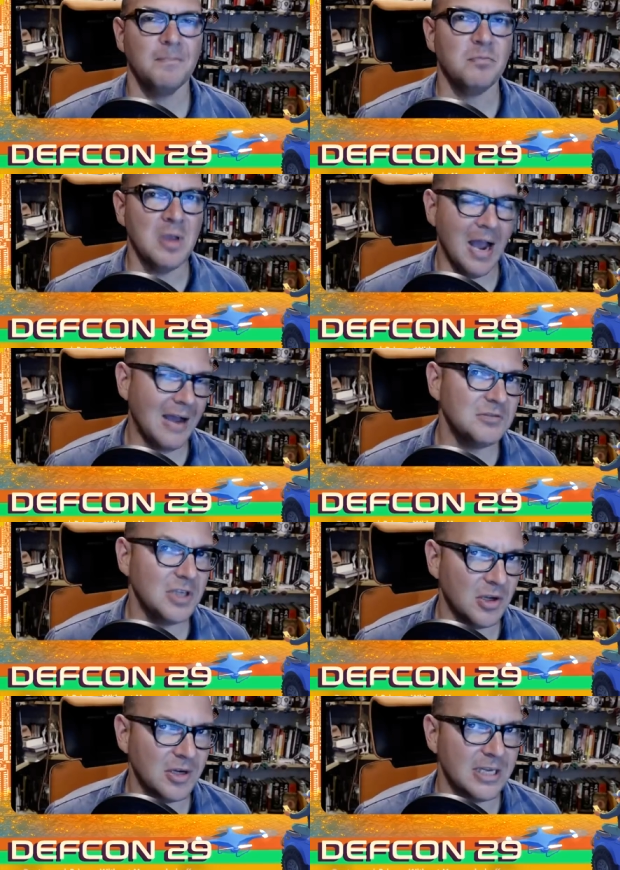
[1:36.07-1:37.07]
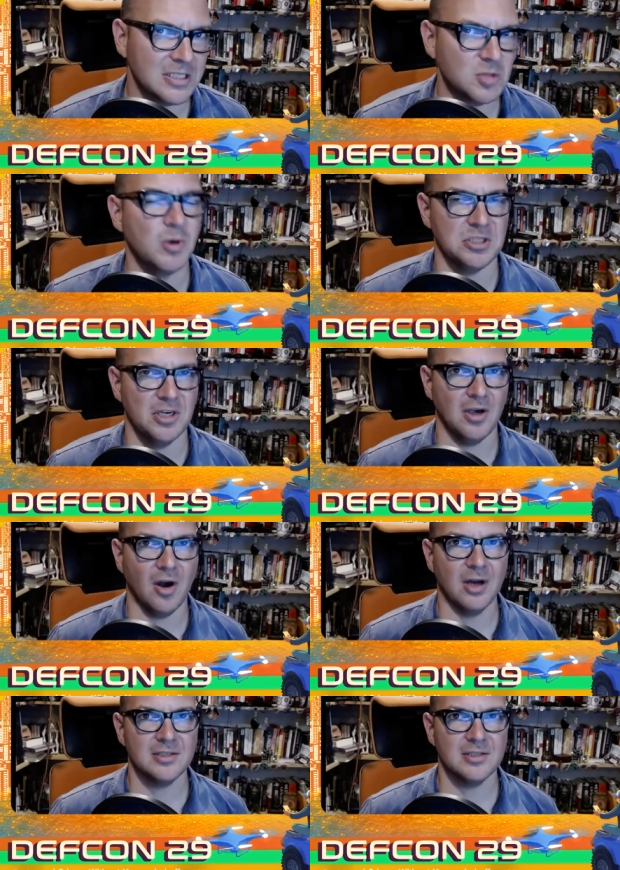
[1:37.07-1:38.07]
you have to look at switching
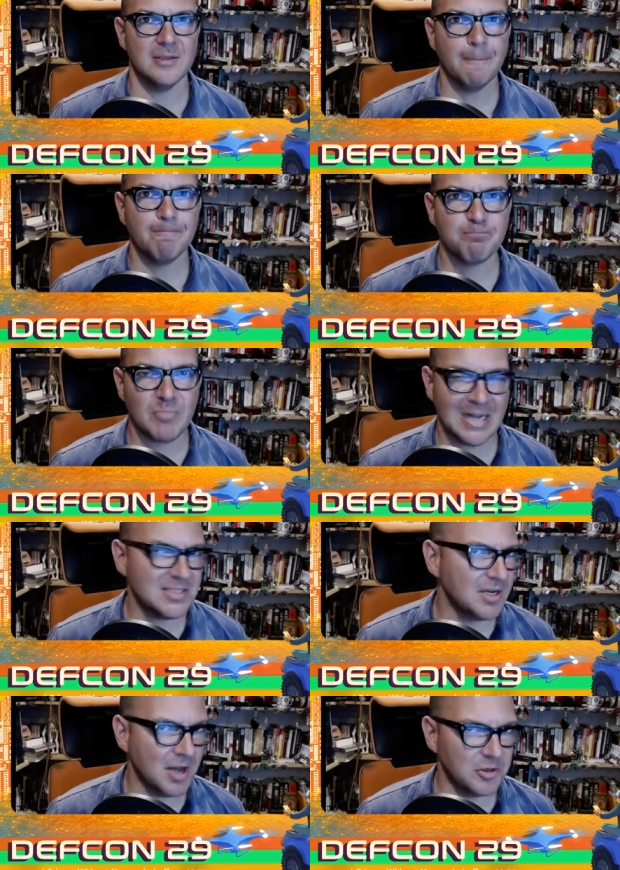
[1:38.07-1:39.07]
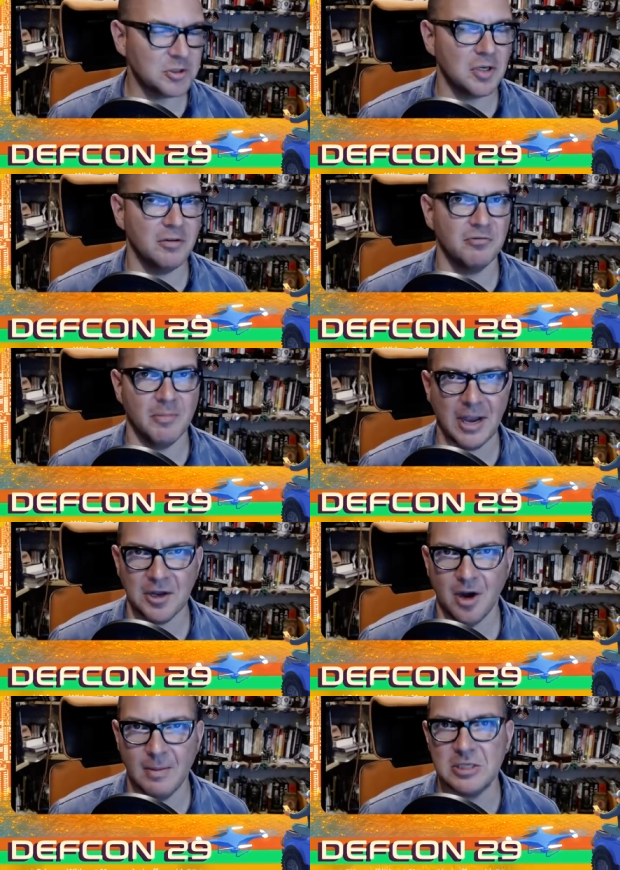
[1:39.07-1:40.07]
costs. That's another term from
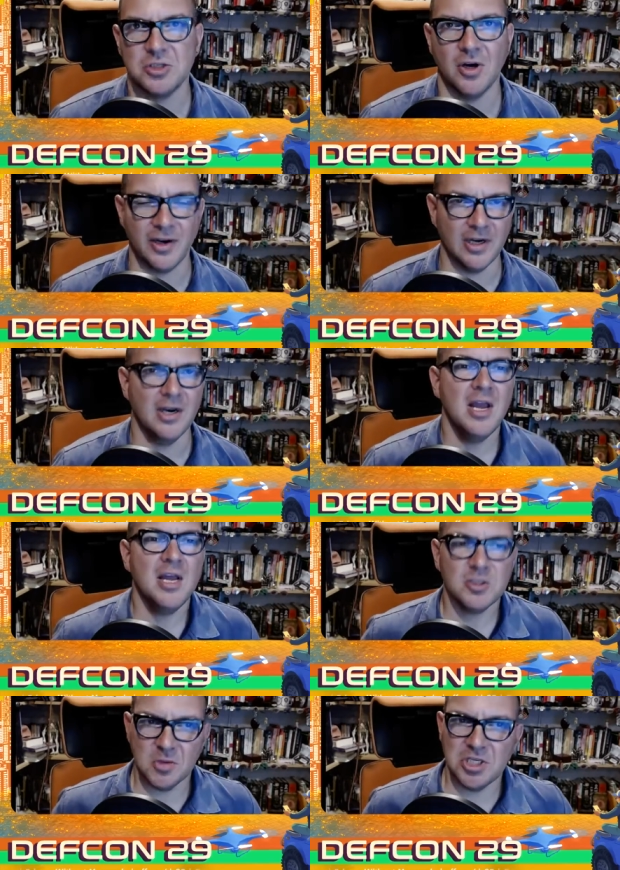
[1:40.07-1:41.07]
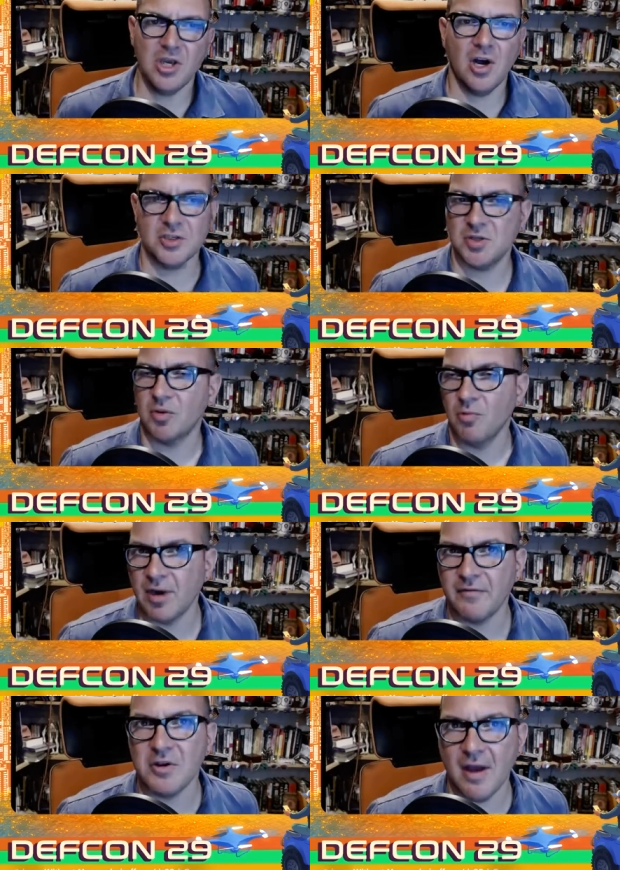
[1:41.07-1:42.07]
economics jargon. Switching costs are
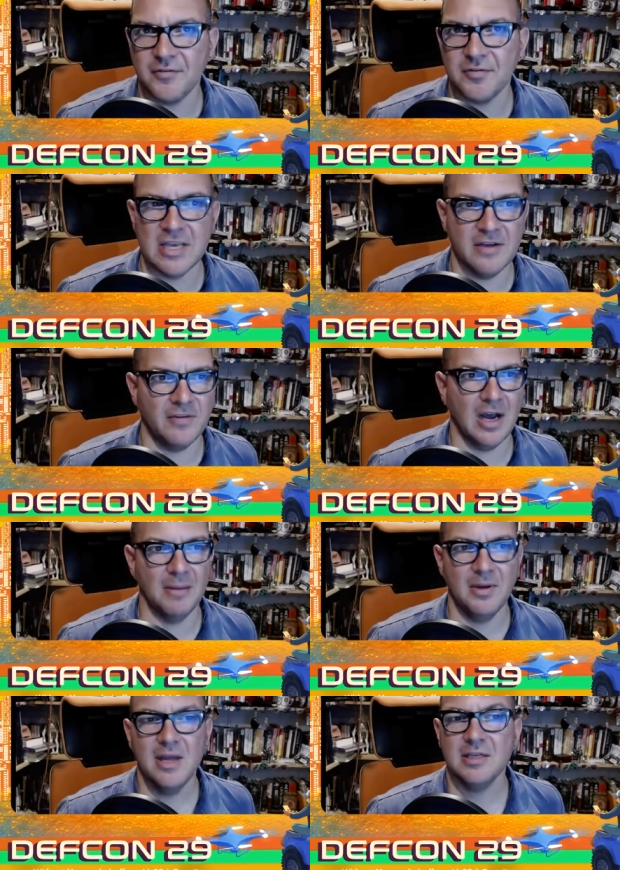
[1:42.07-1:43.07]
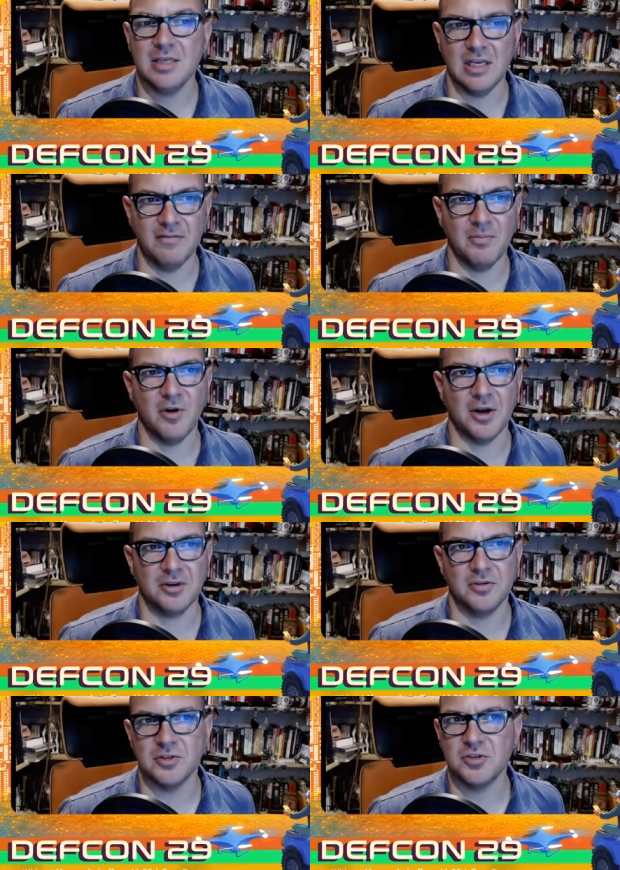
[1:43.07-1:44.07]
whatever you have to give up to leave a
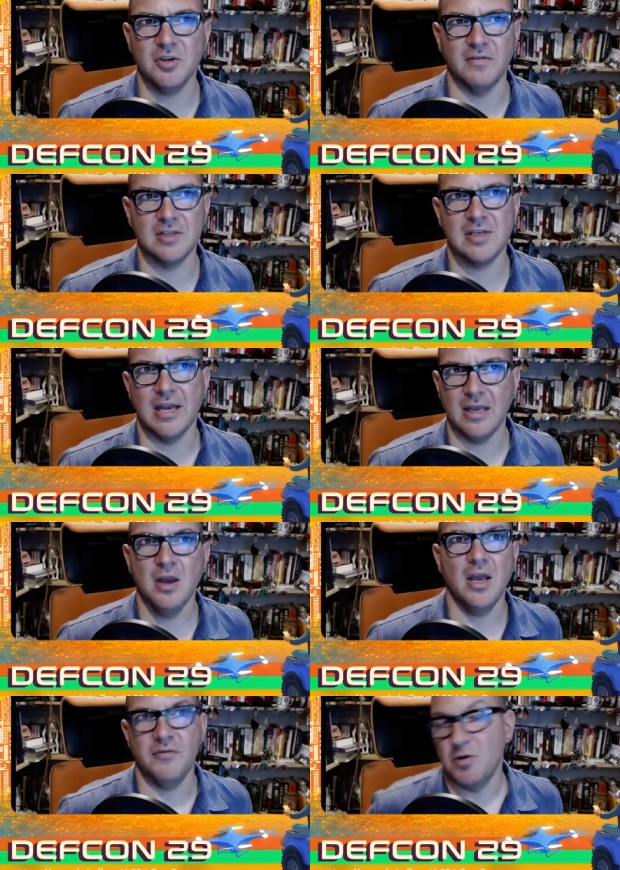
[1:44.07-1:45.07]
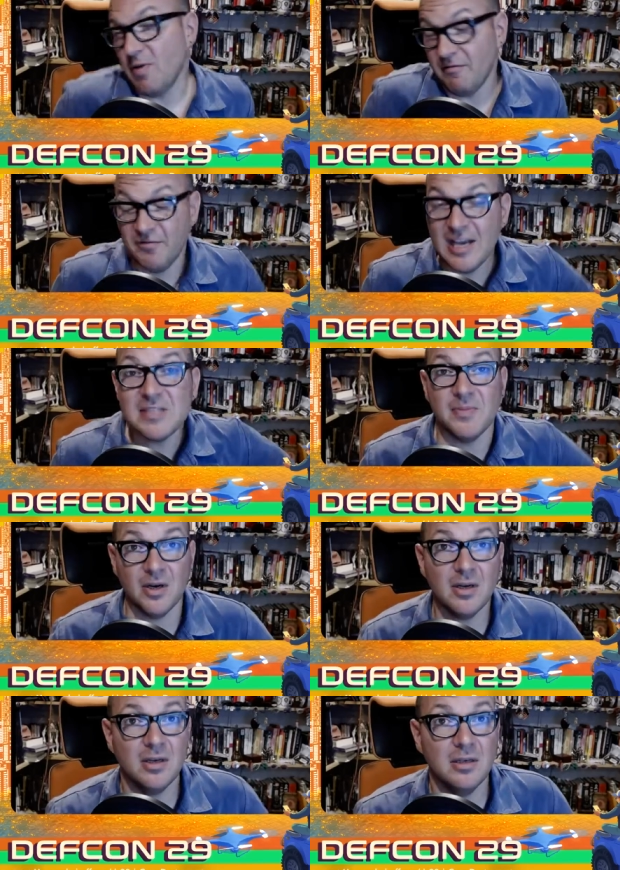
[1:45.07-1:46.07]
product or a service. Like if you quit
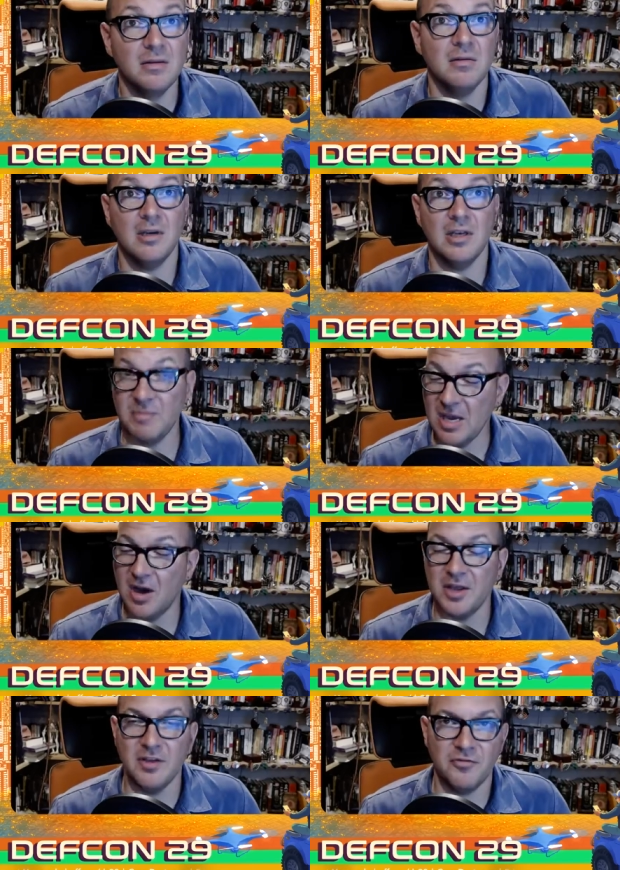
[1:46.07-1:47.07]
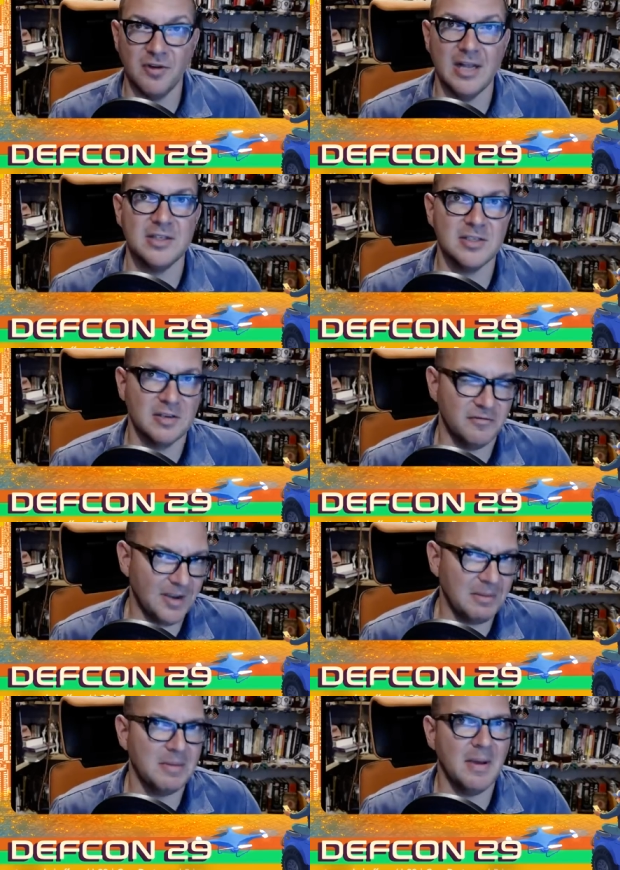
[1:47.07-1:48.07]
Facebook, you leave behind the friends and
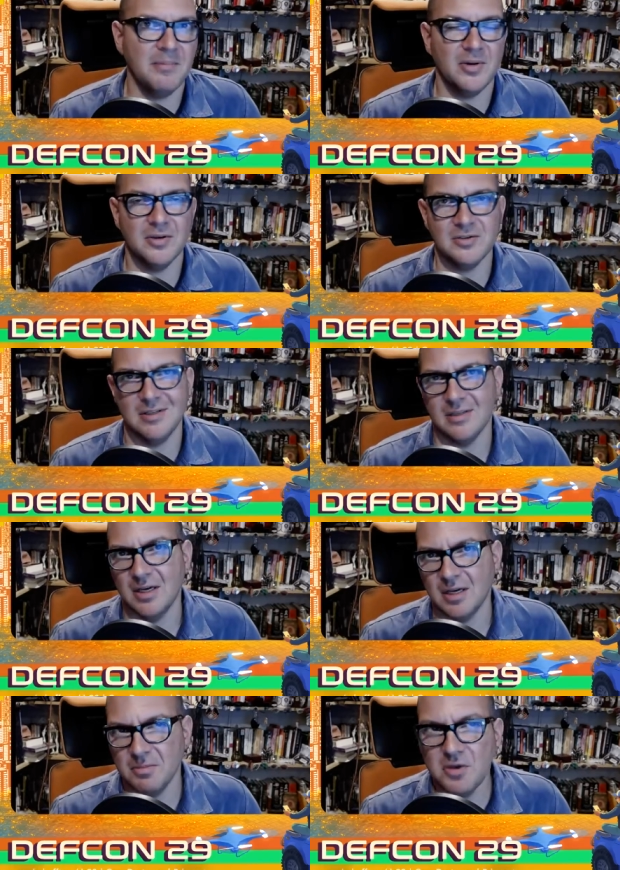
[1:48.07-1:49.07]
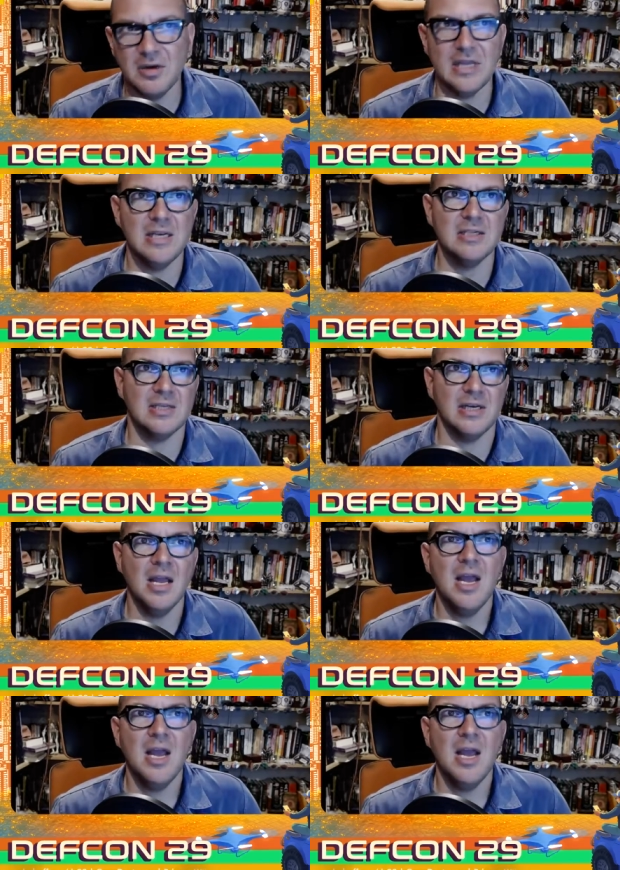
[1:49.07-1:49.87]
family members and the communities and